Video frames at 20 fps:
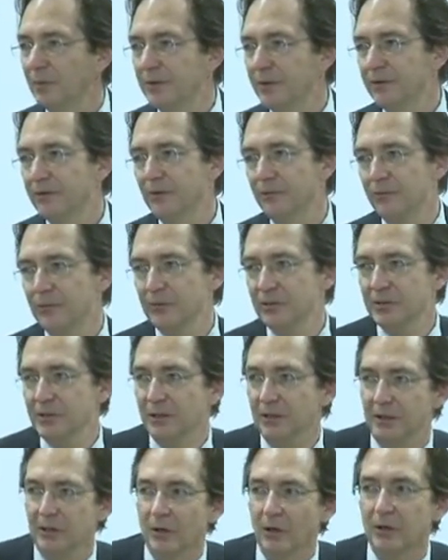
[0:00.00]
But the
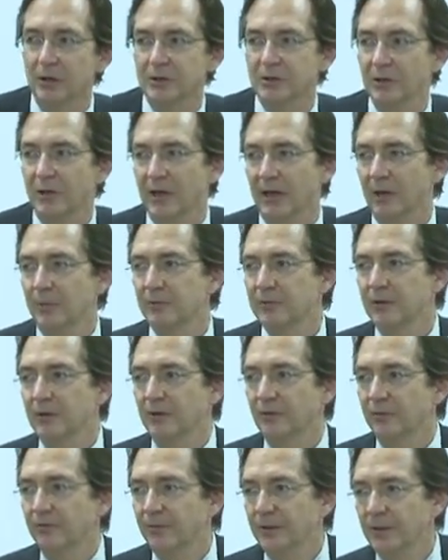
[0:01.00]
diversity also helps
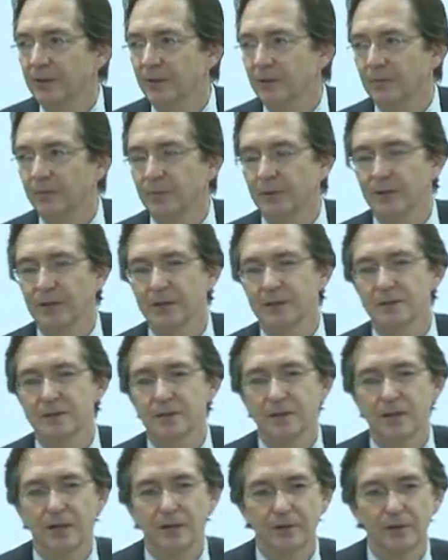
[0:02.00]
in the field because
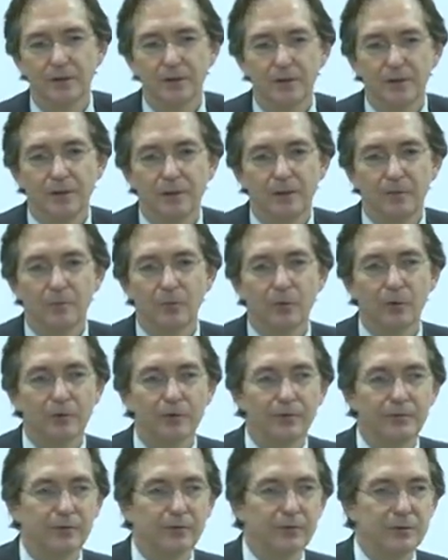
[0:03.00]
they'll more
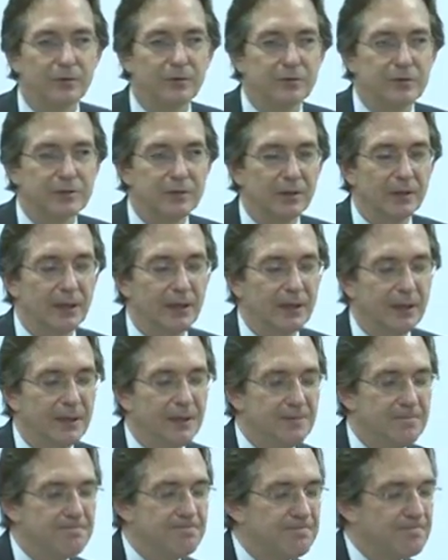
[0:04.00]
diverse
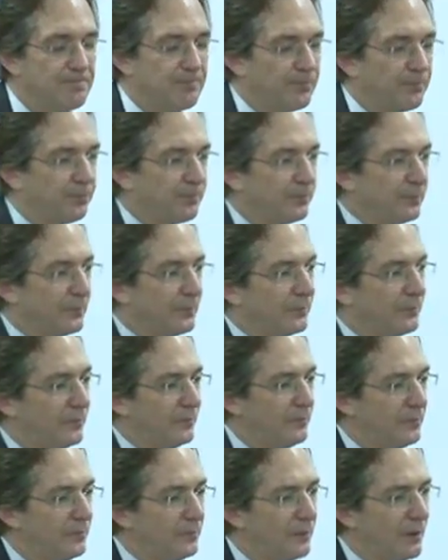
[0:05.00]
um,
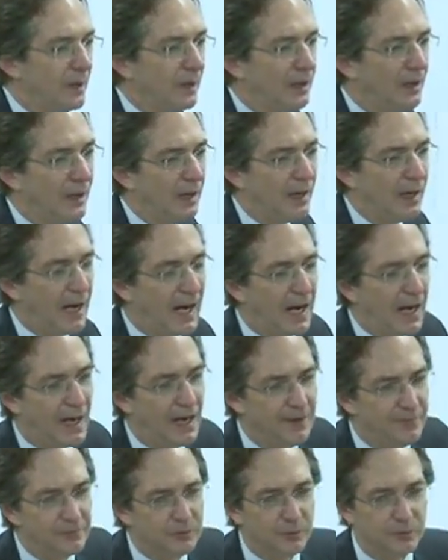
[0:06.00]
uh,
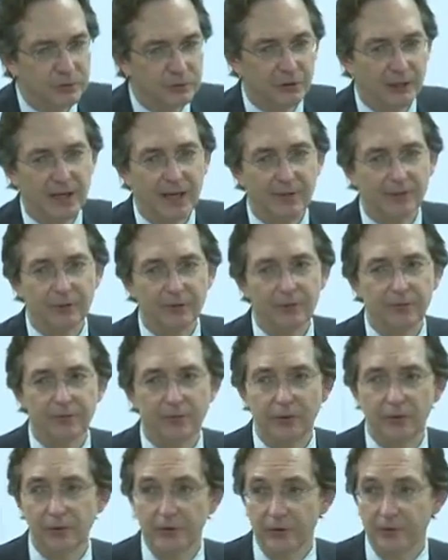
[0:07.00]
hives will travel
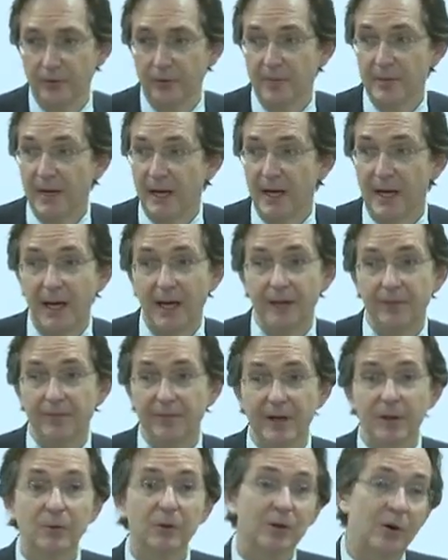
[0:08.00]
further from the hive.
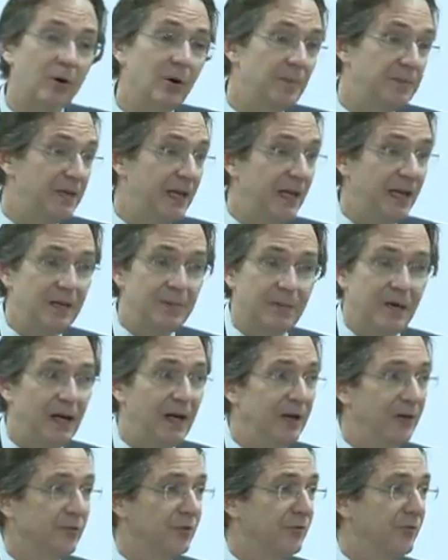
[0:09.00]
They will go up to eight
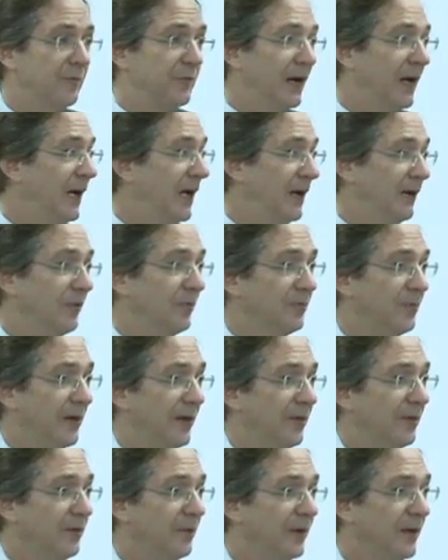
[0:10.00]
miles from the hive,
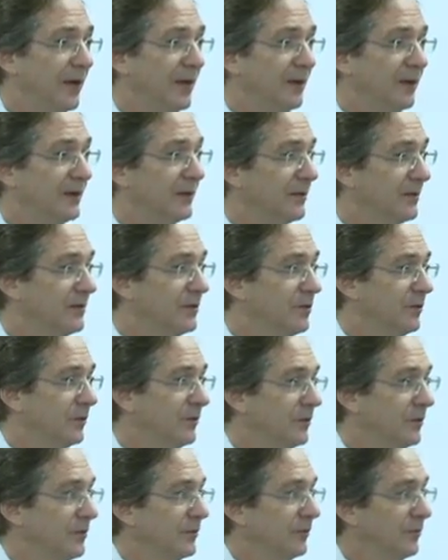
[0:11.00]
by the way, to,
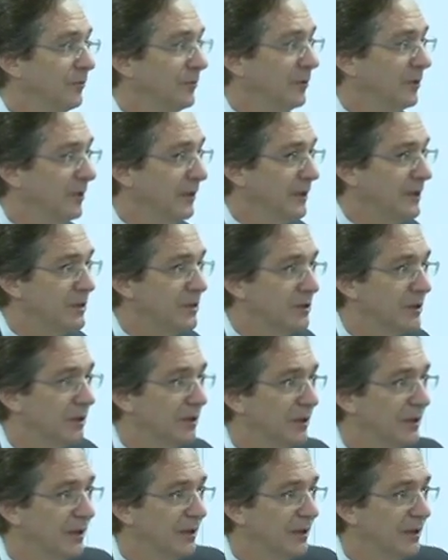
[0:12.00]
to forage.